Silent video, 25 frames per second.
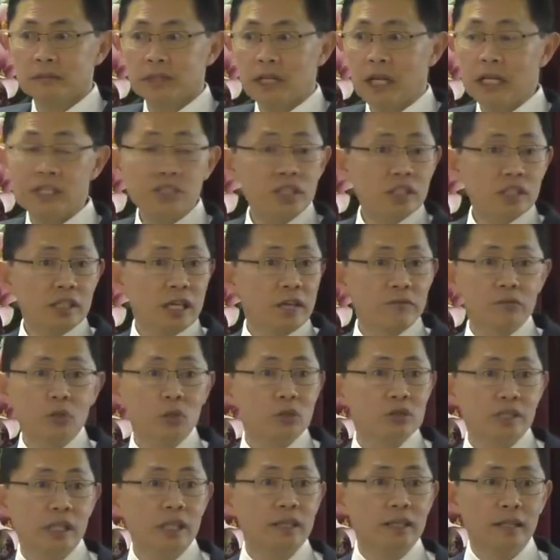Angels have
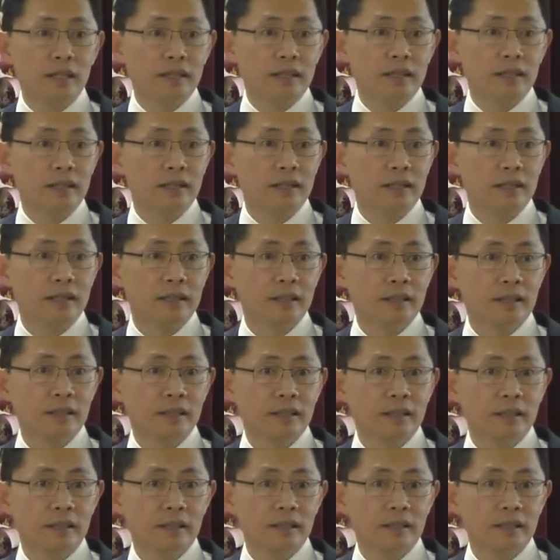no sin,
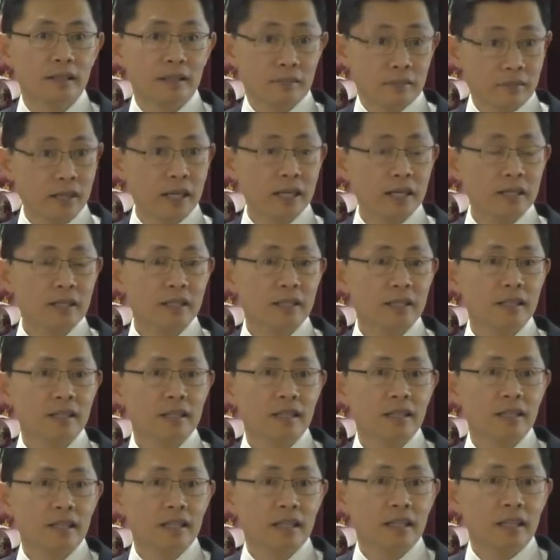right?
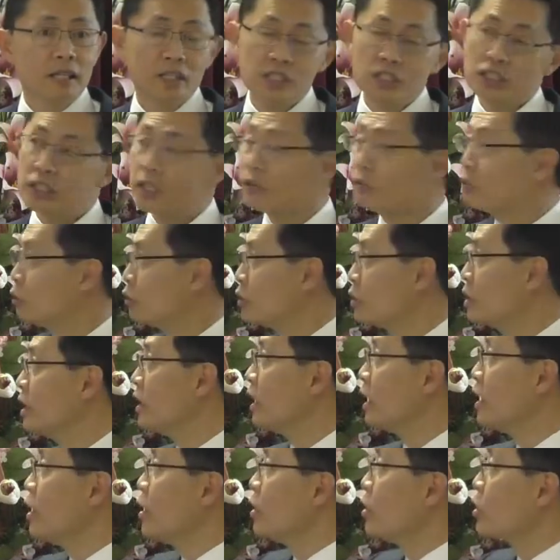Angels have no
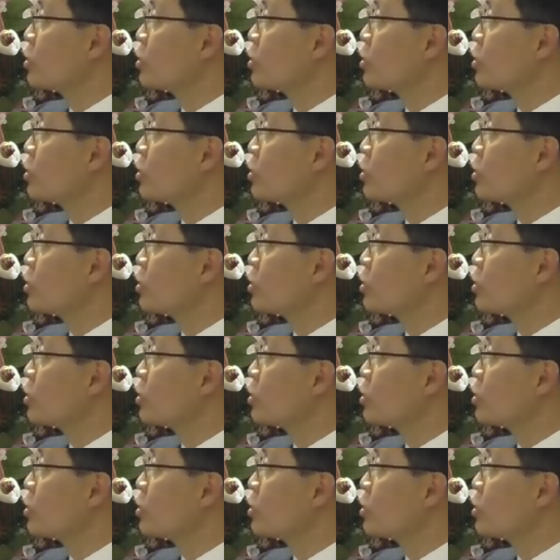sin.